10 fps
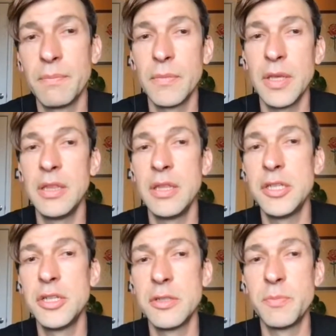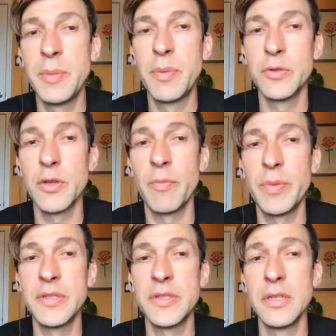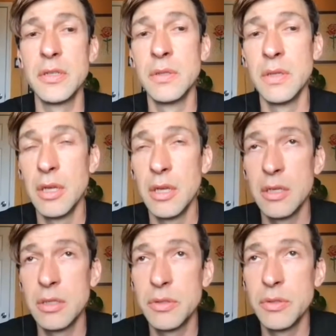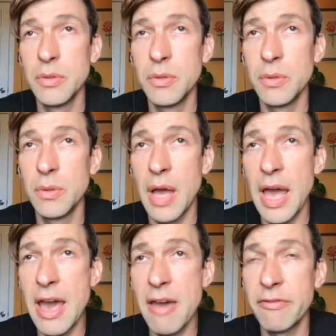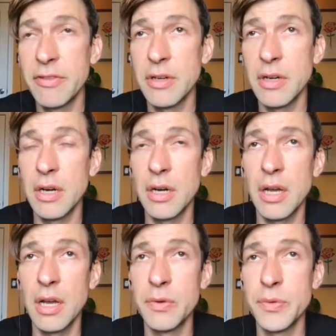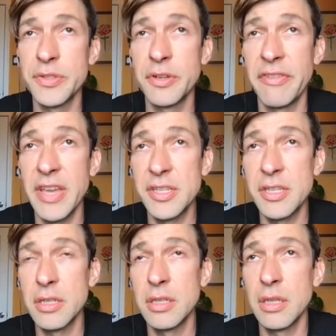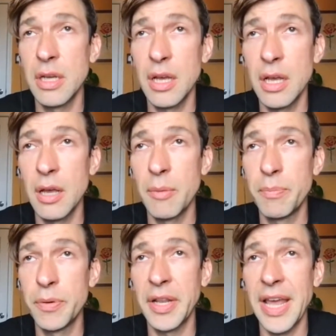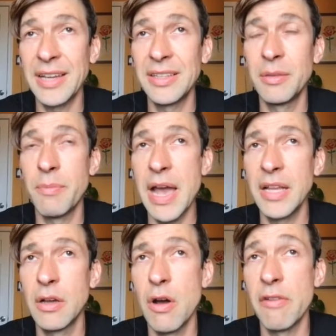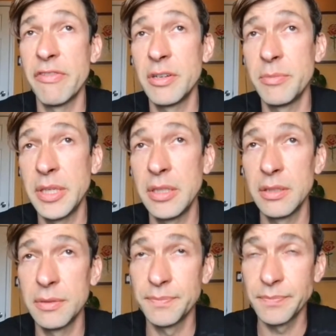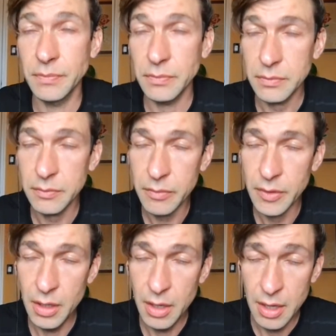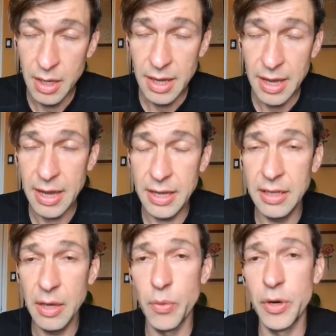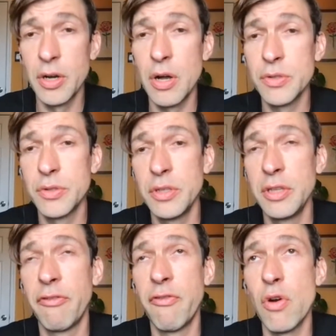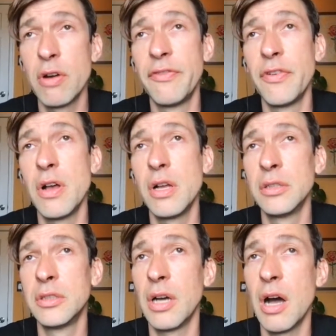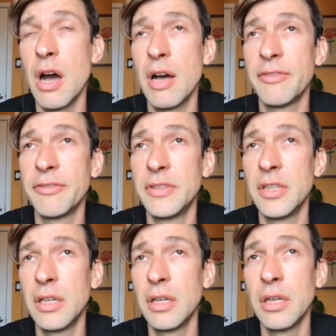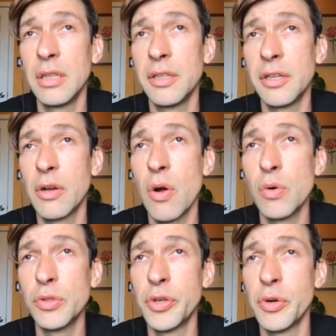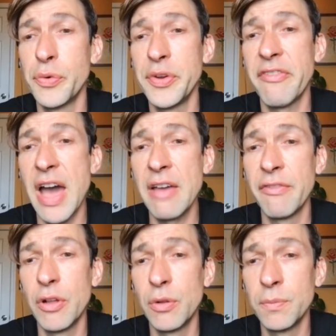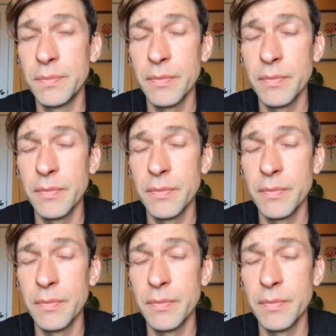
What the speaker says: indigenous peoples of Brazil to have their reservation protected by the government. And they were also in the forefront of their cultural revival,